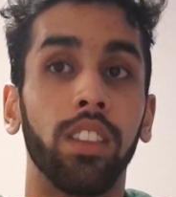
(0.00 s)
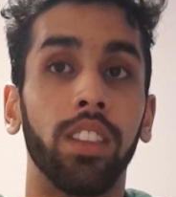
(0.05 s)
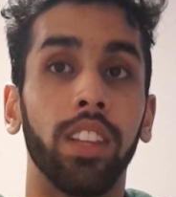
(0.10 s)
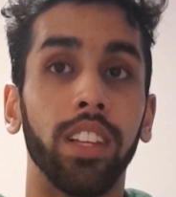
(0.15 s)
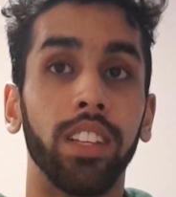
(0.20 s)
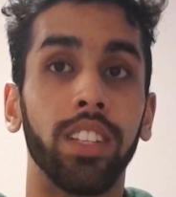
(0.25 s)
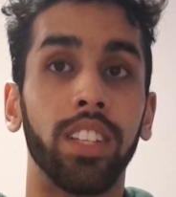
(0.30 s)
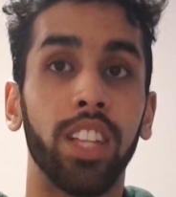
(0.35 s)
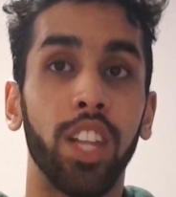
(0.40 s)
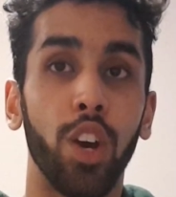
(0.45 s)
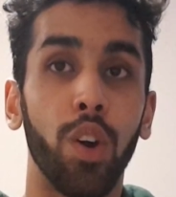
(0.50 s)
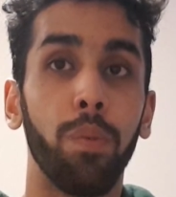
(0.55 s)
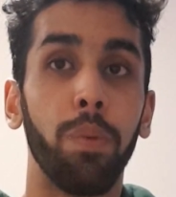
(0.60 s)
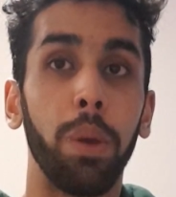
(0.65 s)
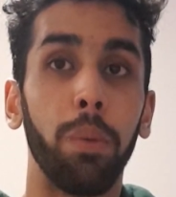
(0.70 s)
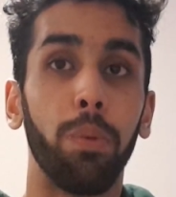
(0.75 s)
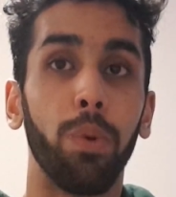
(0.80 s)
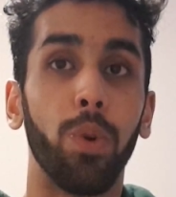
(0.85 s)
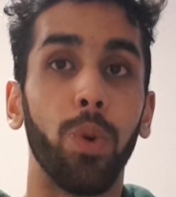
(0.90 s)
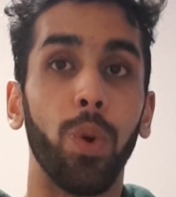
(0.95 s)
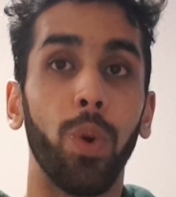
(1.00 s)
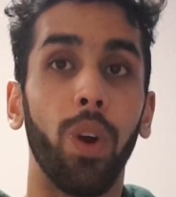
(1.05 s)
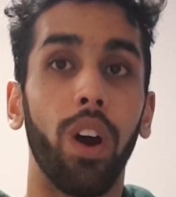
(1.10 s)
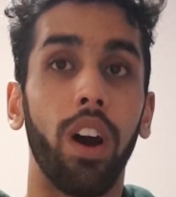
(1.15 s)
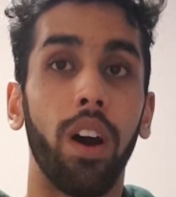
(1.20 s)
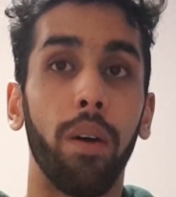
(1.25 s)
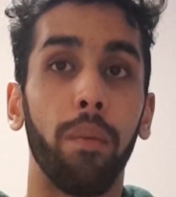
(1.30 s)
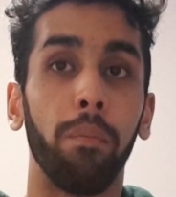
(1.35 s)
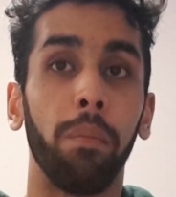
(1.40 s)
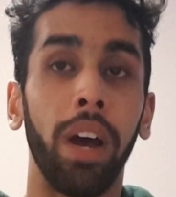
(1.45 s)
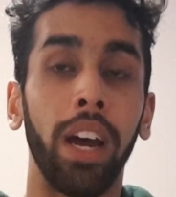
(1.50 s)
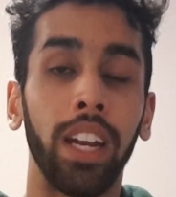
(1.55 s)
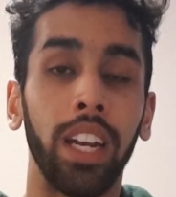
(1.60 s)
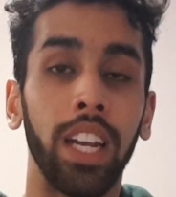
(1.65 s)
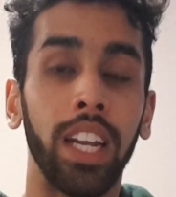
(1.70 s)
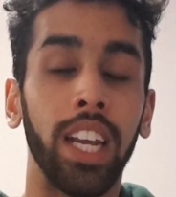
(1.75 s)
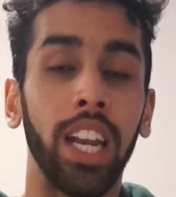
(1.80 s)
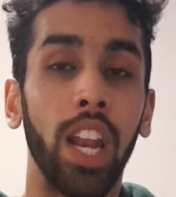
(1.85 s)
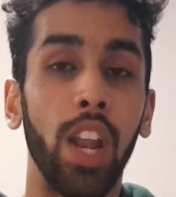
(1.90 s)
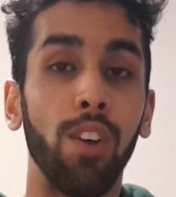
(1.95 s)
there's still people who are
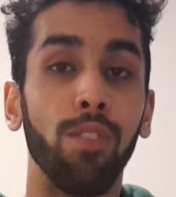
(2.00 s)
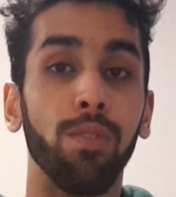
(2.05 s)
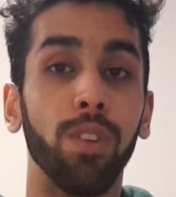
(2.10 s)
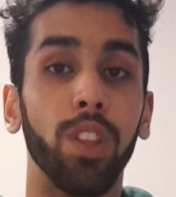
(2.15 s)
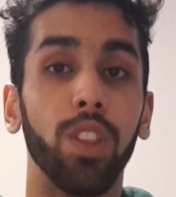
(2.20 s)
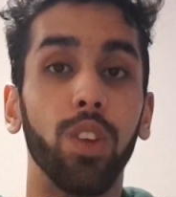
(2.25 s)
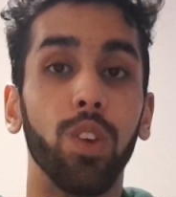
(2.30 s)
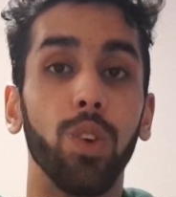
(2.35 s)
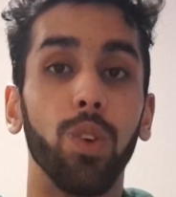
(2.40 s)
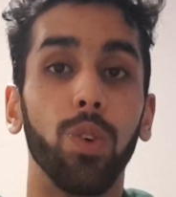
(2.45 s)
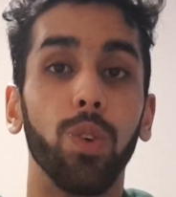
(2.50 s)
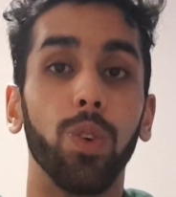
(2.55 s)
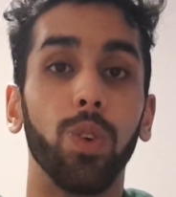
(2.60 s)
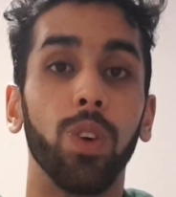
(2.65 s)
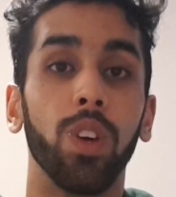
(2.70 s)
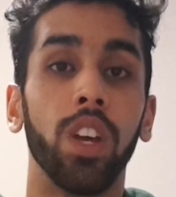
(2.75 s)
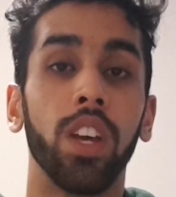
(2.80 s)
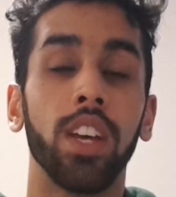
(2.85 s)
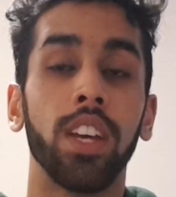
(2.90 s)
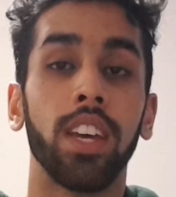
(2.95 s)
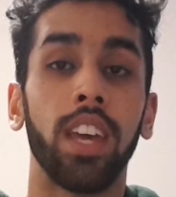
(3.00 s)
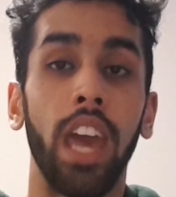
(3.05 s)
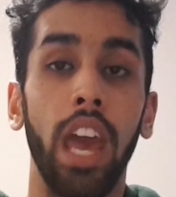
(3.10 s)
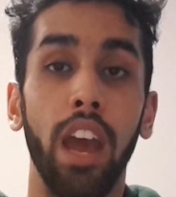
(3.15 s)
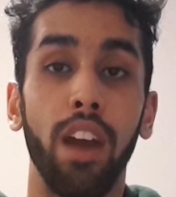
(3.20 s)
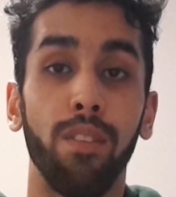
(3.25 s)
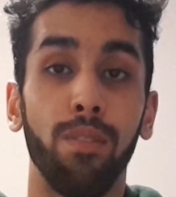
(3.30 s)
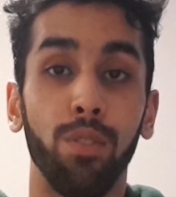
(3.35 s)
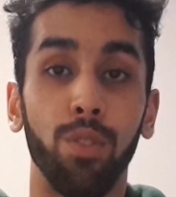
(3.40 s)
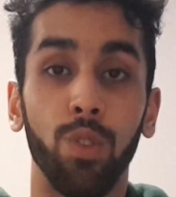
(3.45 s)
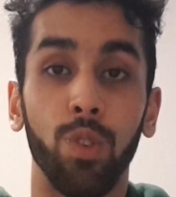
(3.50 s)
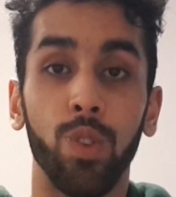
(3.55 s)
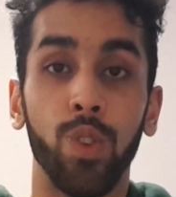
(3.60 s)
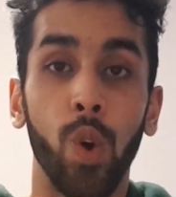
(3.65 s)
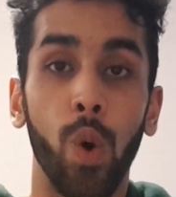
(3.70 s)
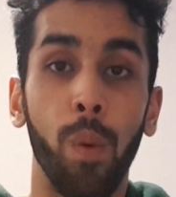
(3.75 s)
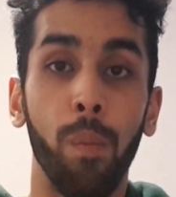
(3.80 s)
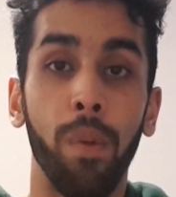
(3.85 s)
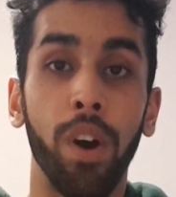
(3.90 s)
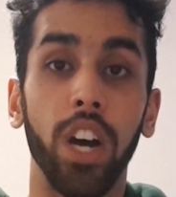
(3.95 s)
madly in love with you, care for you
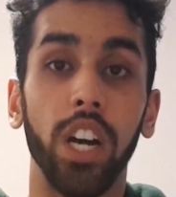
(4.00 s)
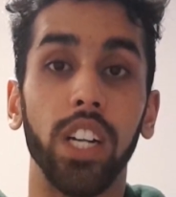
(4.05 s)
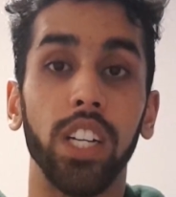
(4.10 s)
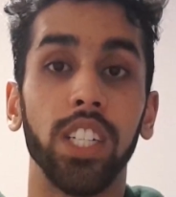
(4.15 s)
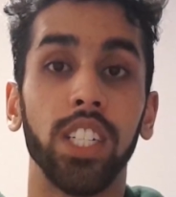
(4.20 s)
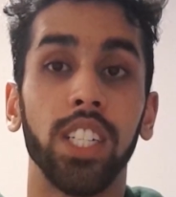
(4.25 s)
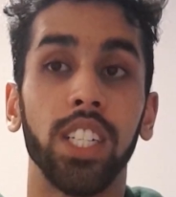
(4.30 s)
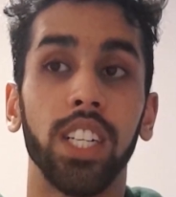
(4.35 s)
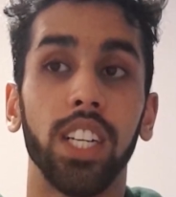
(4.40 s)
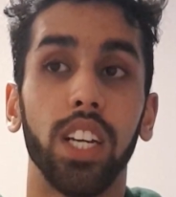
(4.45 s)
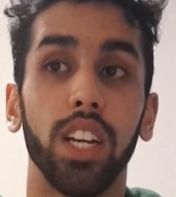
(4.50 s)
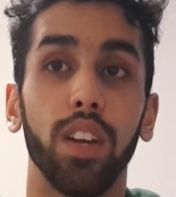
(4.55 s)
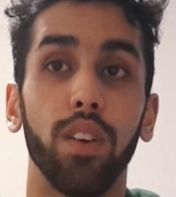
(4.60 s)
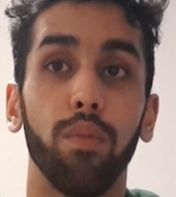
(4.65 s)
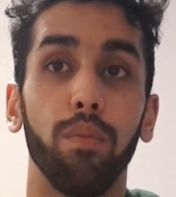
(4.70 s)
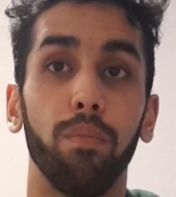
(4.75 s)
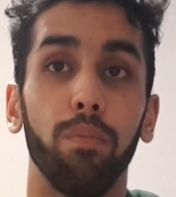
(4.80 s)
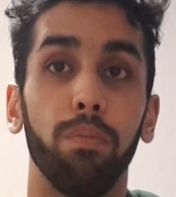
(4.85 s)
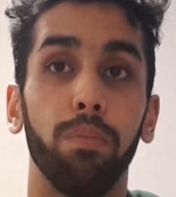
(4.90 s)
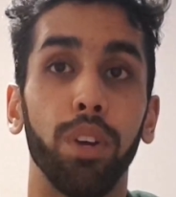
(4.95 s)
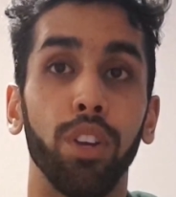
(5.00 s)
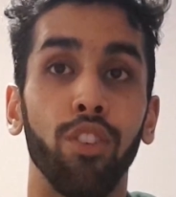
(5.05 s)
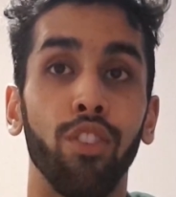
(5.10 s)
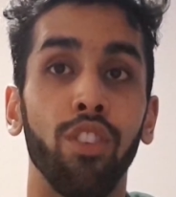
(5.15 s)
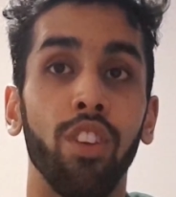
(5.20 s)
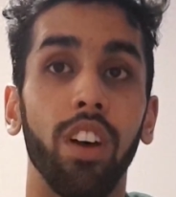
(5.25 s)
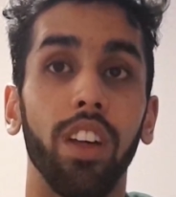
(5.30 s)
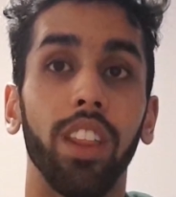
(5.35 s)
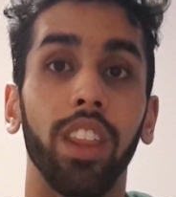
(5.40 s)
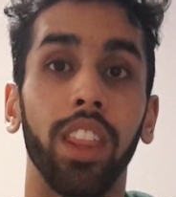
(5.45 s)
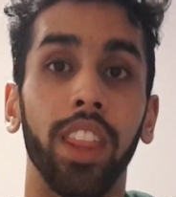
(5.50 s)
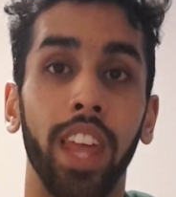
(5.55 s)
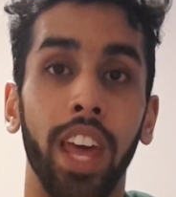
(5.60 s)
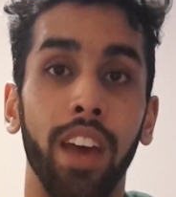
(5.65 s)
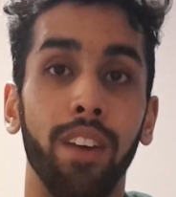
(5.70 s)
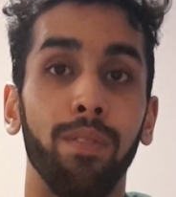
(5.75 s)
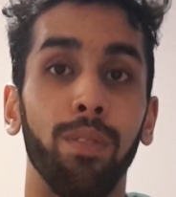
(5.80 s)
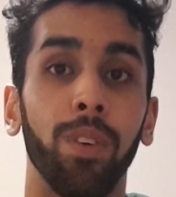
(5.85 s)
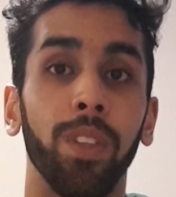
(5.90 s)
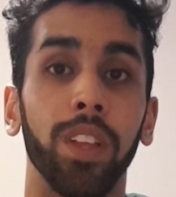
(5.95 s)
so much, but you're not
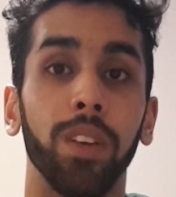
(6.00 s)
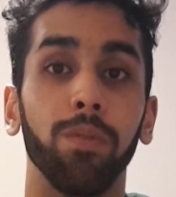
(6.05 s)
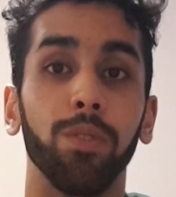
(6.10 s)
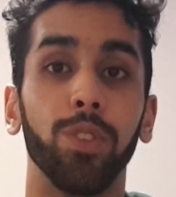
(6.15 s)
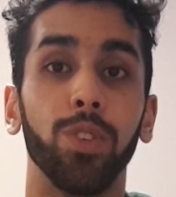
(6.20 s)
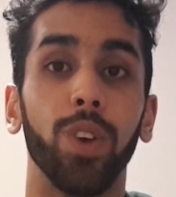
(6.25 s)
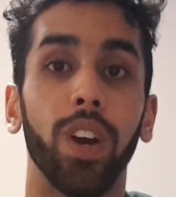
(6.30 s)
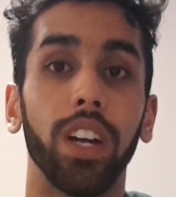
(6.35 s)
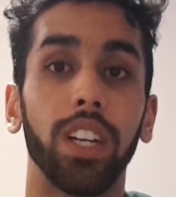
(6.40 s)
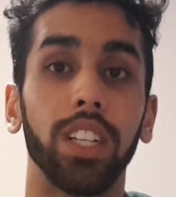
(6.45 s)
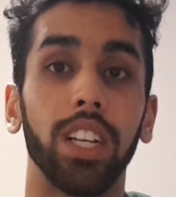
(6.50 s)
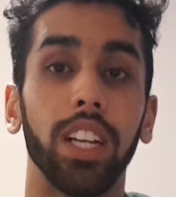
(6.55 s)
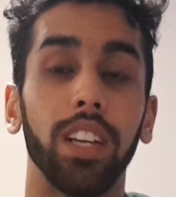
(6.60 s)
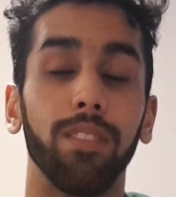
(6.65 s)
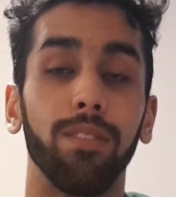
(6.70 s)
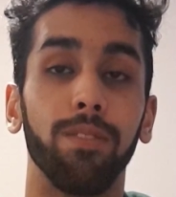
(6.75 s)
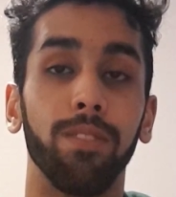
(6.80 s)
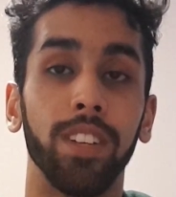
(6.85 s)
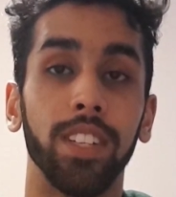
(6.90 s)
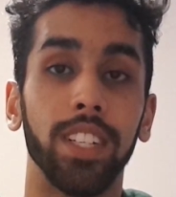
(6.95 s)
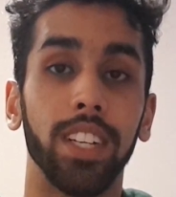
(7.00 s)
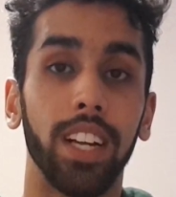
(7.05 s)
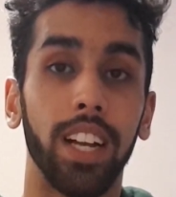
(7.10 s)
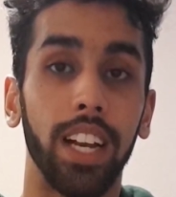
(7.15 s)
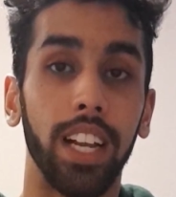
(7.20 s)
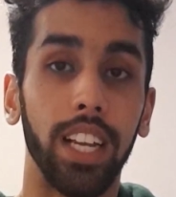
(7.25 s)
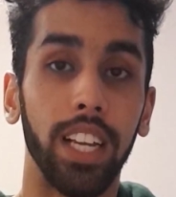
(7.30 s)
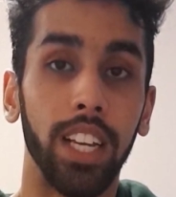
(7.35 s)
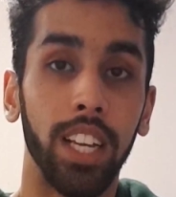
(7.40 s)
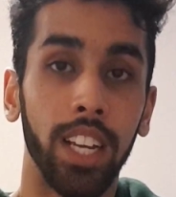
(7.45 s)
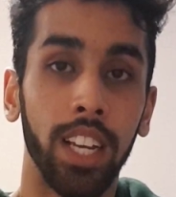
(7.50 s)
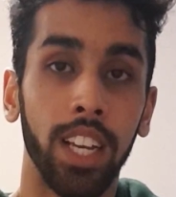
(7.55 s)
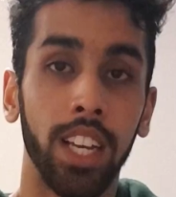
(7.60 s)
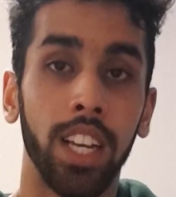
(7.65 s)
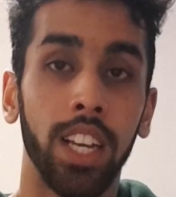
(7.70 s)
there for them to actually physically